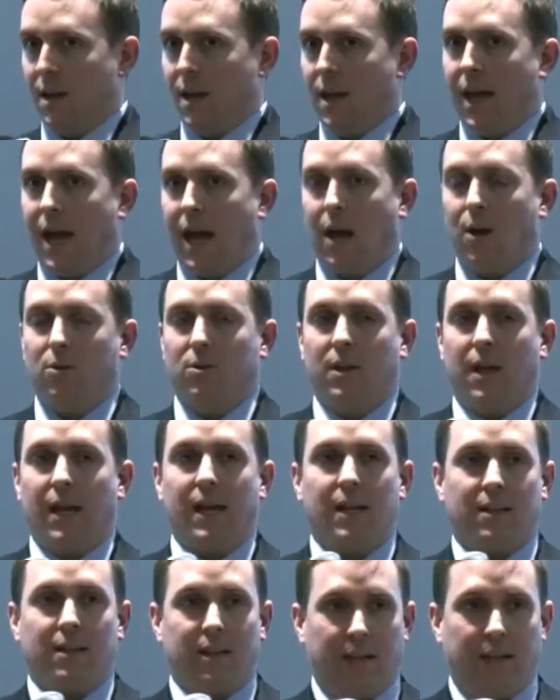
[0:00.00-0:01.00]
how
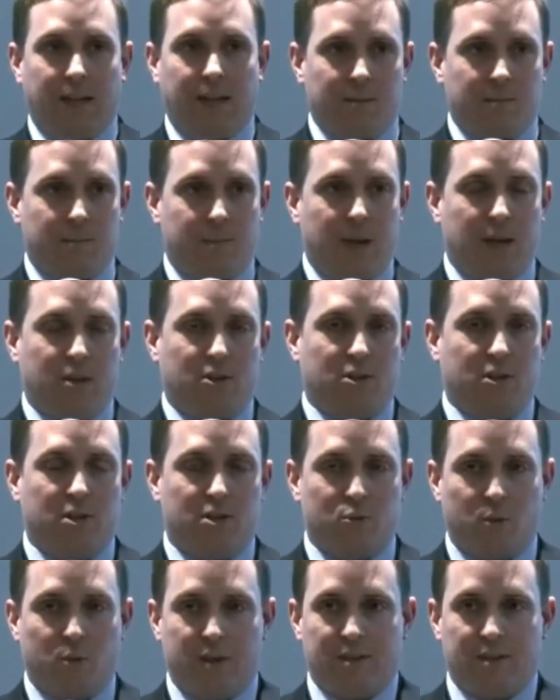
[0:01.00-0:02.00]
likely patients
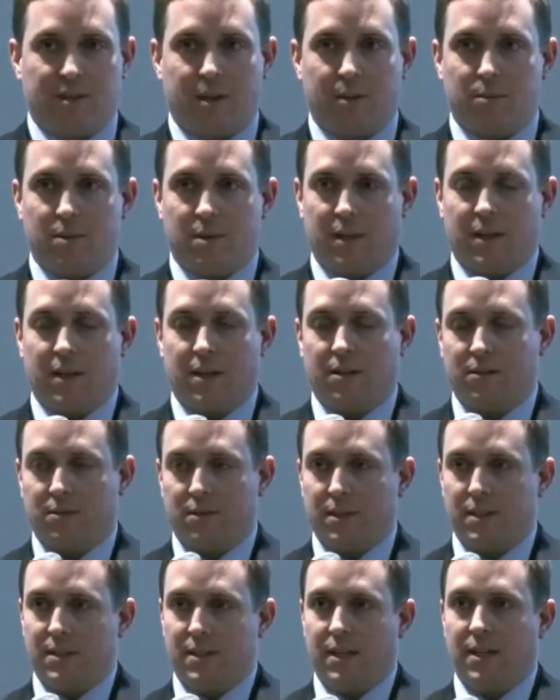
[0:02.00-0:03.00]
with subclinical
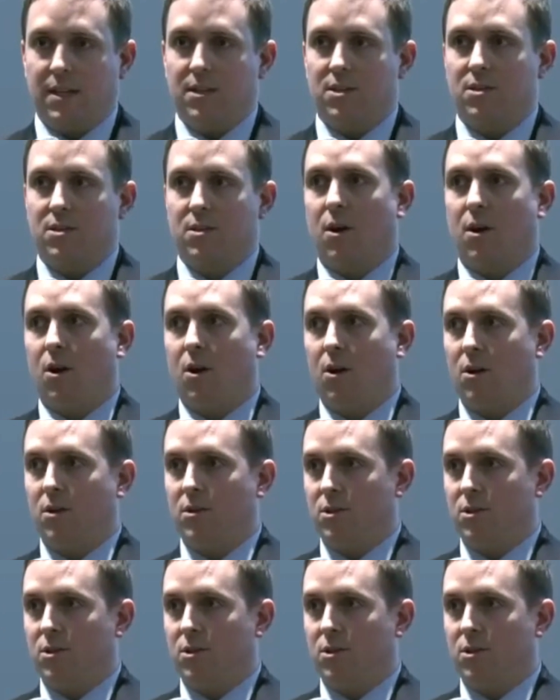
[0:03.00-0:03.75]
disease are